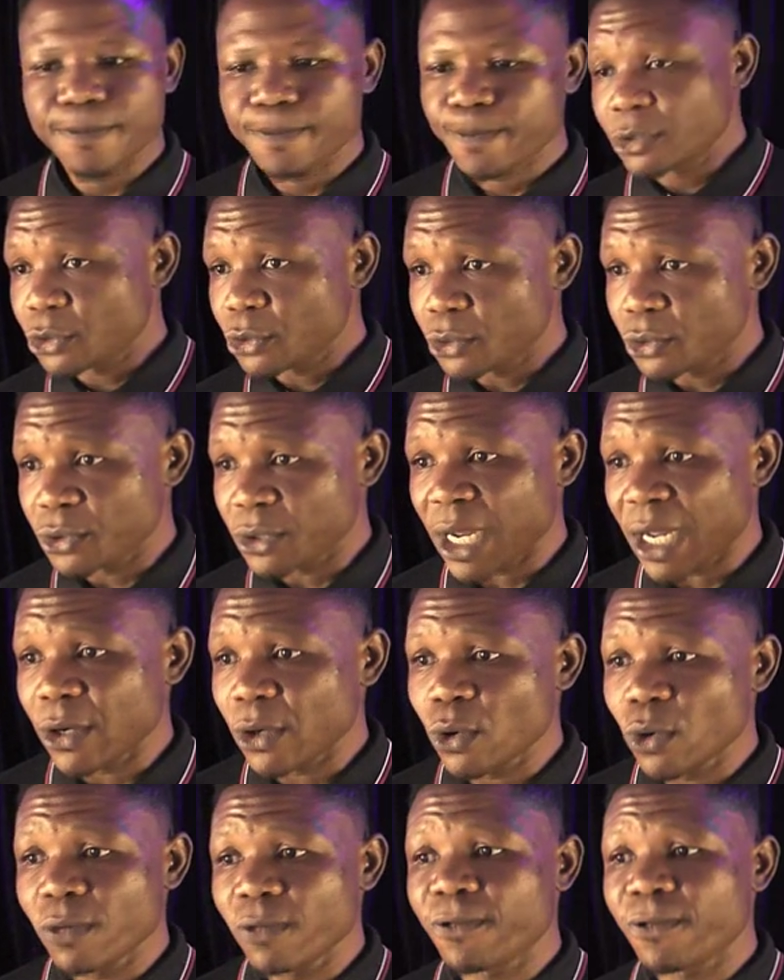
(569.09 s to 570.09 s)
So you
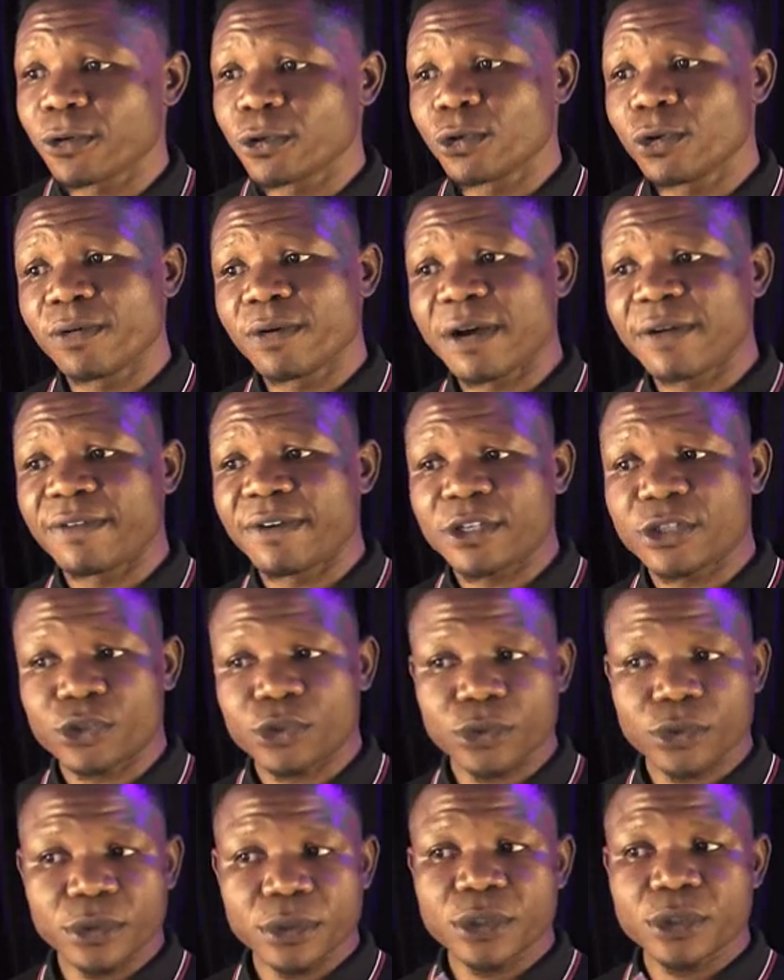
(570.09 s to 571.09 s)
can go for lower
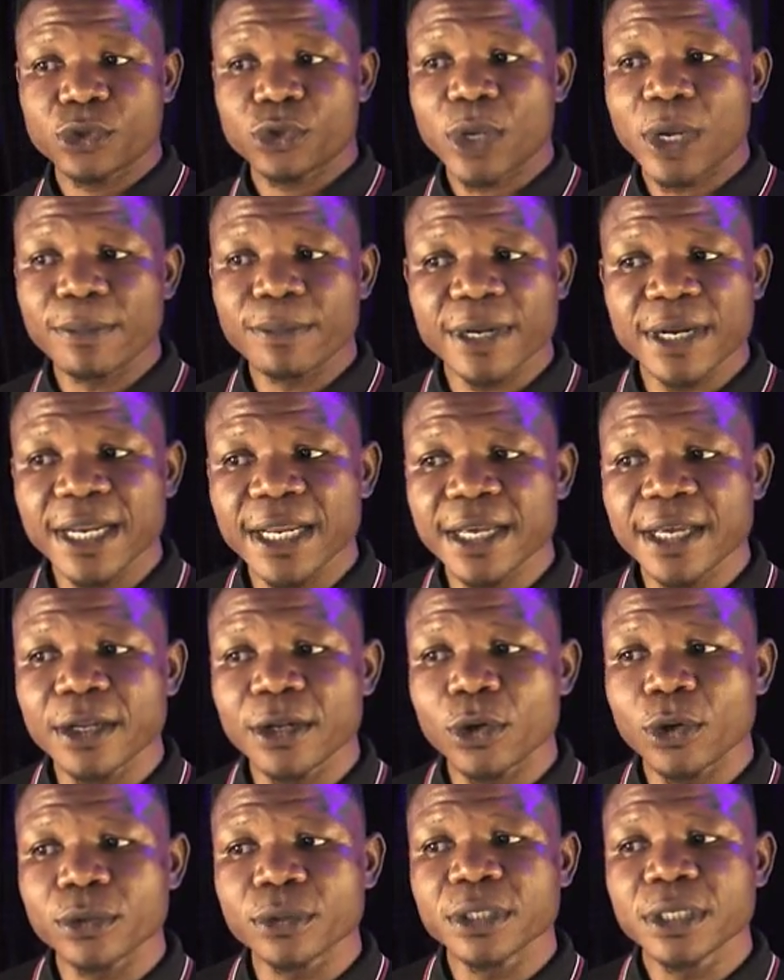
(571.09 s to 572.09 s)
version. So I'm clicking
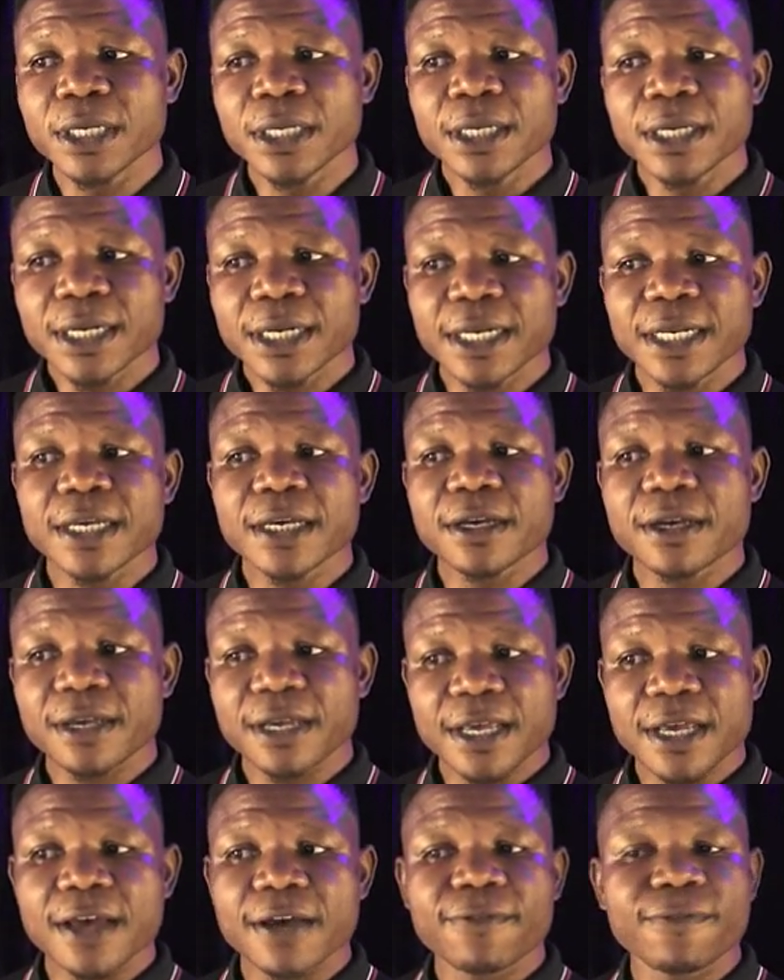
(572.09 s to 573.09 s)
on click
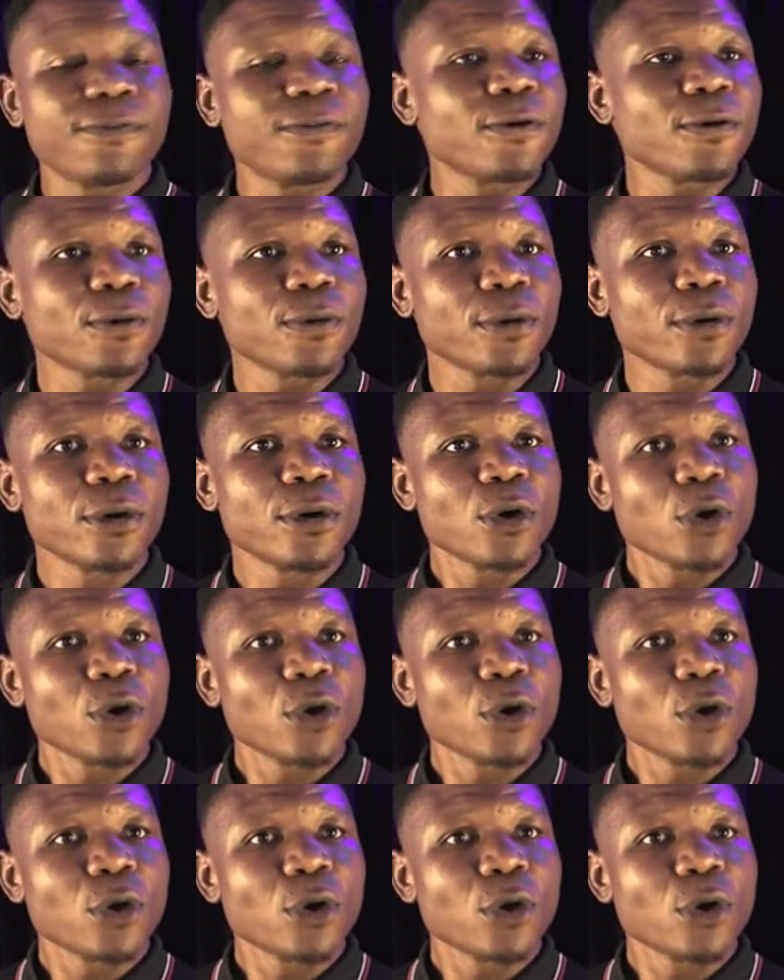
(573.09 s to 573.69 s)
here for